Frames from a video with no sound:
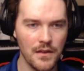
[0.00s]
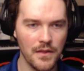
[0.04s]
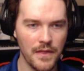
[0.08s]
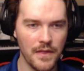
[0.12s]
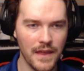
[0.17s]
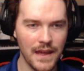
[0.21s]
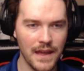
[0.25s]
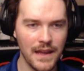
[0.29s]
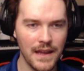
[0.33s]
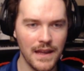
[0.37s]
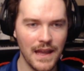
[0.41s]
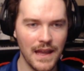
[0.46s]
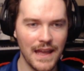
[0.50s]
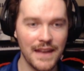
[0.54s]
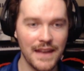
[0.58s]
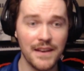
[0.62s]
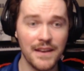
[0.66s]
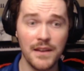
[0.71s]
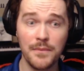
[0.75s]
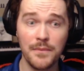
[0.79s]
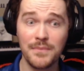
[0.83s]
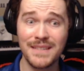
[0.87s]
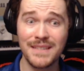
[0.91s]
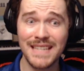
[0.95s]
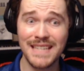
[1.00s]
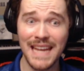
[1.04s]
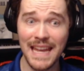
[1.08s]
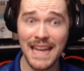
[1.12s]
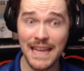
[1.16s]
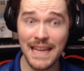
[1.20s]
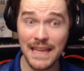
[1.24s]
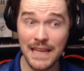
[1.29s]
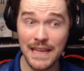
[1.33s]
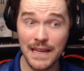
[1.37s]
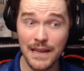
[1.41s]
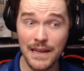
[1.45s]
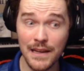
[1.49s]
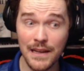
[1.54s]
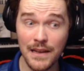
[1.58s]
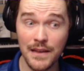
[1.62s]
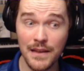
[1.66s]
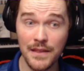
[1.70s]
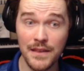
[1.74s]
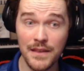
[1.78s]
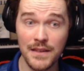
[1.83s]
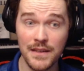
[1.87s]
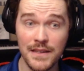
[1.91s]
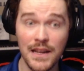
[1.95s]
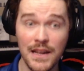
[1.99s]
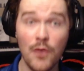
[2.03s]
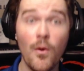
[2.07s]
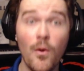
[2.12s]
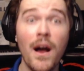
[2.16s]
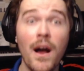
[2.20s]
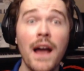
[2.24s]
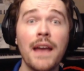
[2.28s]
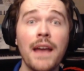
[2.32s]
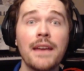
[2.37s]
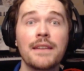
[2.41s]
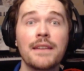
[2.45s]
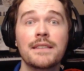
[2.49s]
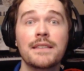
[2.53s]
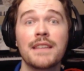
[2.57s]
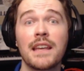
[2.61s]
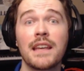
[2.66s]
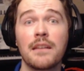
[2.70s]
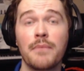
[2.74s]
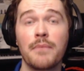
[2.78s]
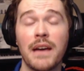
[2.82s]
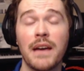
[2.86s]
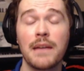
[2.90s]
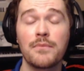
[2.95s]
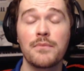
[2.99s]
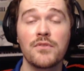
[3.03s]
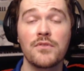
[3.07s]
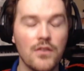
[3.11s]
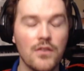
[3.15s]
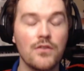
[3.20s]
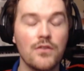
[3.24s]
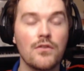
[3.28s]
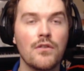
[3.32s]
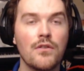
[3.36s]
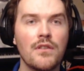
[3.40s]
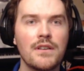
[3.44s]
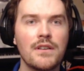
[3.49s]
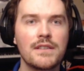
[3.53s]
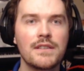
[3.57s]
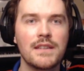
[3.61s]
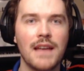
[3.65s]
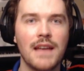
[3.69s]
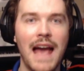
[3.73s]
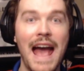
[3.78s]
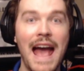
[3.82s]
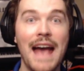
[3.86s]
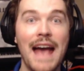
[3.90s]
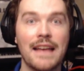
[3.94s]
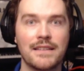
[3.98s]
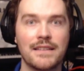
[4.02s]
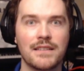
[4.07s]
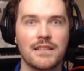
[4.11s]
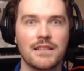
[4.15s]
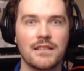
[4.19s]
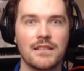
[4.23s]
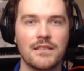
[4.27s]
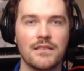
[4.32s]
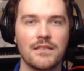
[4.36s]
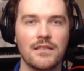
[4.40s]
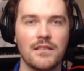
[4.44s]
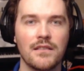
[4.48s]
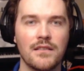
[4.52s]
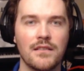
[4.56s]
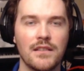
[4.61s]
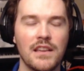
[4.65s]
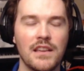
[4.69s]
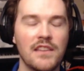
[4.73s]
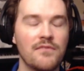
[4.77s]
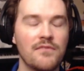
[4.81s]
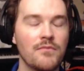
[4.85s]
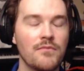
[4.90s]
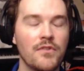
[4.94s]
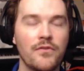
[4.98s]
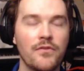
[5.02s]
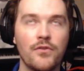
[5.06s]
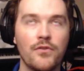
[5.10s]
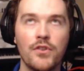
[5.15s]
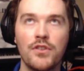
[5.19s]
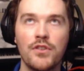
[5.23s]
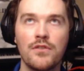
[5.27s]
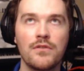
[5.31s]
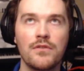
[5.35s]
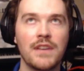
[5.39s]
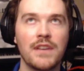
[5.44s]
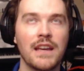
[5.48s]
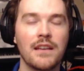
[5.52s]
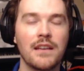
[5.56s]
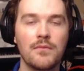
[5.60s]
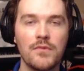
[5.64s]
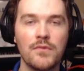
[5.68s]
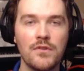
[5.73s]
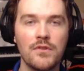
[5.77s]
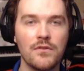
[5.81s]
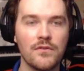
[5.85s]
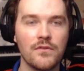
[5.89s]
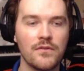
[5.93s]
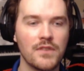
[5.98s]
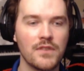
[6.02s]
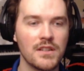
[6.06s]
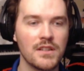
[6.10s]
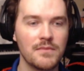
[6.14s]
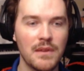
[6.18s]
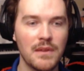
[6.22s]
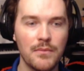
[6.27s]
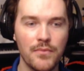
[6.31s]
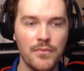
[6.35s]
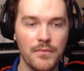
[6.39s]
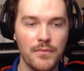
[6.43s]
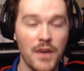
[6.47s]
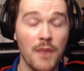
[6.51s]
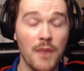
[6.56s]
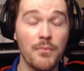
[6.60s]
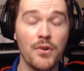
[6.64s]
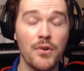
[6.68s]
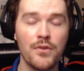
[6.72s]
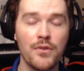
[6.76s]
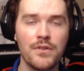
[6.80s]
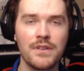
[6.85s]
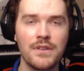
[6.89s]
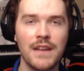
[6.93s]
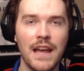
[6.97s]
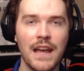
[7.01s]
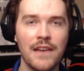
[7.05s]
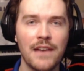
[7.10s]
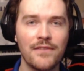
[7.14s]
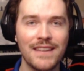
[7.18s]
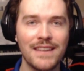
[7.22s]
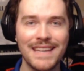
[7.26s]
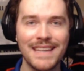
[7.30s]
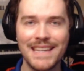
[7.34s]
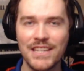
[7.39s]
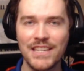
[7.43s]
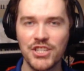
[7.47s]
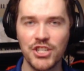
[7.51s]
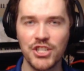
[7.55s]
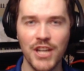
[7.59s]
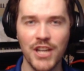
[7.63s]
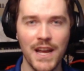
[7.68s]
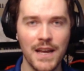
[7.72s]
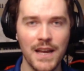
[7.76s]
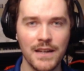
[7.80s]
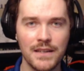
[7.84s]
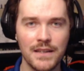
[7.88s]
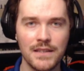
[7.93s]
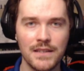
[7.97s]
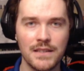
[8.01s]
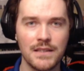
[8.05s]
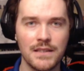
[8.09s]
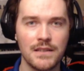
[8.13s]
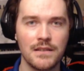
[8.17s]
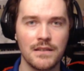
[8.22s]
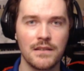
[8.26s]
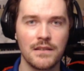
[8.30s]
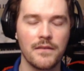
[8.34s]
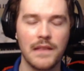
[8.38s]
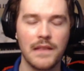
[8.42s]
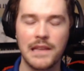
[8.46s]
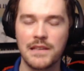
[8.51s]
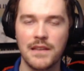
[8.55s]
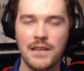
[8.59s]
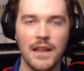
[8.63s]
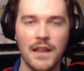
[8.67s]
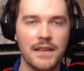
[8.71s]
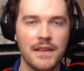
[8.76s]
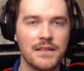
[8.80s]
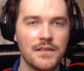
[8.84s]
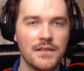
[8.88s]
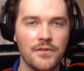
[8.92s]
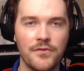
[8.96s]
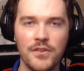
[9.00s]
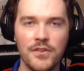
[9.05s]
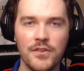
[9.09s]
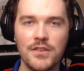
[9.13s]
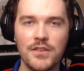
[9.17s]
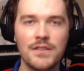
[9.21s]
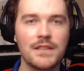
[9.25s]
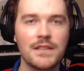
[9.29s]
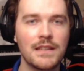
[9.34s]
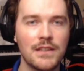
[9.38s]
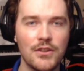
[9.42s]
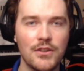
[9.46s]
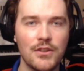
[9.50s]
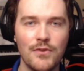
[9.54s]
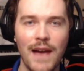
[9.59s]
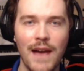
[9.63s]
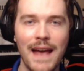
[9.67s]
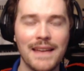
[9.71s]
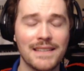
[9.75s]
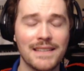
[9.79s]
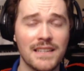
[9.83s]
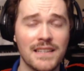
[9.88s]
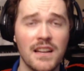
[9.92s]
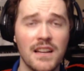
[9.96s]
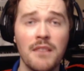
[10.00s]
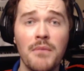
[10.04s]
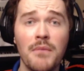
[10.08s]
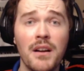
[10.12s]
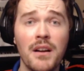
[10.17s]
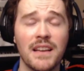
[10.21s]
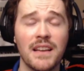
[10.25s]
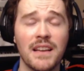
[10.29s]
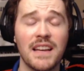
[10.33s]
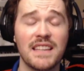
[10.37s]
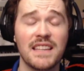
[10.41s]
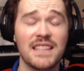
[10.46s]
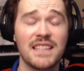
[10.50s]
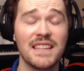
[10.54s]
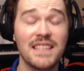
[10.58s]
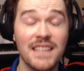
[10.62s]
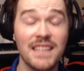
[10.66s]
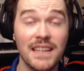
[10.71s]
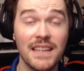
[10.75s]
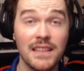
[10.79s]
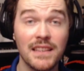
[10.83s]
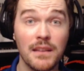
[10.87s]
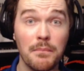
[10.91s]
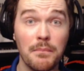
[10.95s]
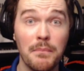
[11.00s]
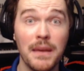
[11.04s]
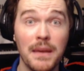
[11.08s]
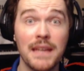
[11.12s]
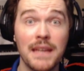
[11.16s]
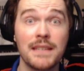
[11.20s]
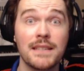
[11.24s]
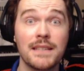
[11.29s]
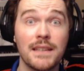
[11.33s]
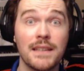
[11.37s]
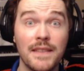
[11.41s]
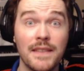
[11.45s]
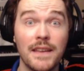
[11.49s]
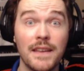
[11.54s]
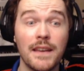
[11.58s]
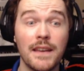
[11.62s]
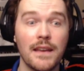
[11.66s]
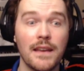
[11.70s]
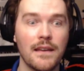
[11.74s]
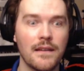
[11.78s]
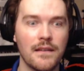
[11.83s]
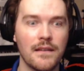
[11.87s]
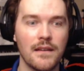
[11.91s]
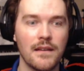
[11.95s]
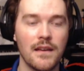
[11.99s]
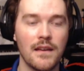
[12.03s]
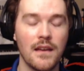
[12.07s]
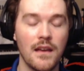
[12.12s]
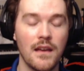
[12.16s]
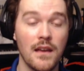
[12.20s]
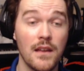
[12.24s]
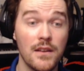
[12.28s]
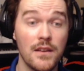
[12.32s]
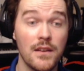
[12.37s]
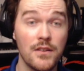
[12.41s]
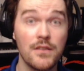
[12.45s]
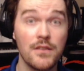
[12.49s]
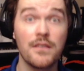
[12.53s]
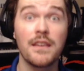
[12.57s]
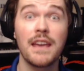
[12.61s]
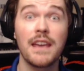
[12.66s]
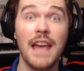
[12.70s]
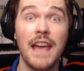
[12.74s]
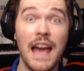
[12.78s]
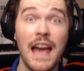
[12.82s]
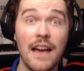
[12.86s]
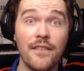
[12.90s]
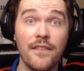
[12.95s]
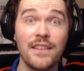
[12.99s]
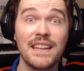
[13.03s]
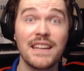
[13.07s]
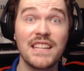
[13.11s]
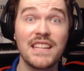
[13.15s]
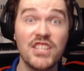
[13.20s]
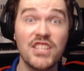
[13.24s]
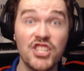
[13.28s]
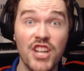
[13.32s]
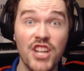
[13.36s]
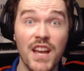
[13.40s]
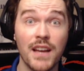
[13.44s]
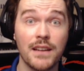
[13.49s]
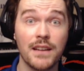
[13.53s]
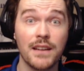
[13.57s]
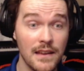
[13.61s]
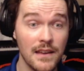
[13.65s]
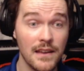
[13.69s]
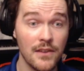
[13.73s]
They end up taking this. Now, why is that a bad move? You always ask, even before you take a move, does my opponent have any checks? That's the first thing you ask. Come on, guys, that's like the basic thing. Do they have any checks?